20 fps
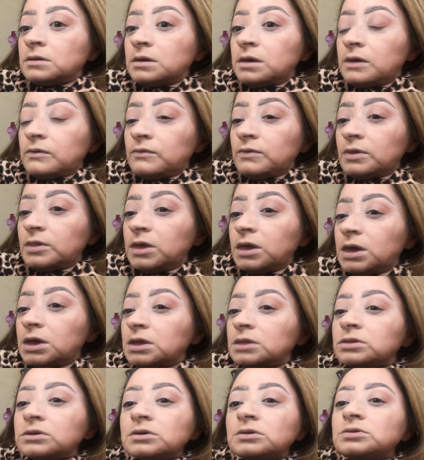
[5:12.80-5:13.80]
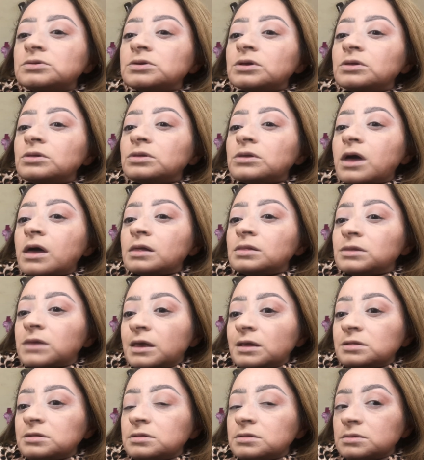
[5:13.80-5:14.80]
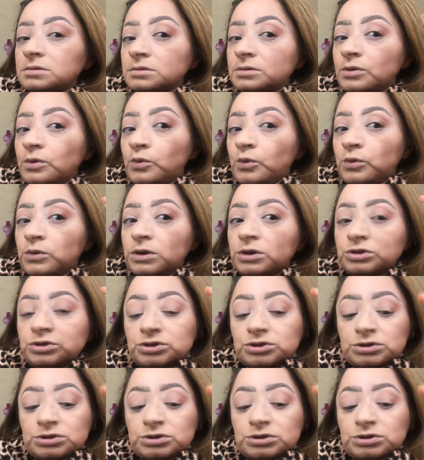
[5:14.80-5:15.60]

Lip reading: feel like it looks a lot less orange.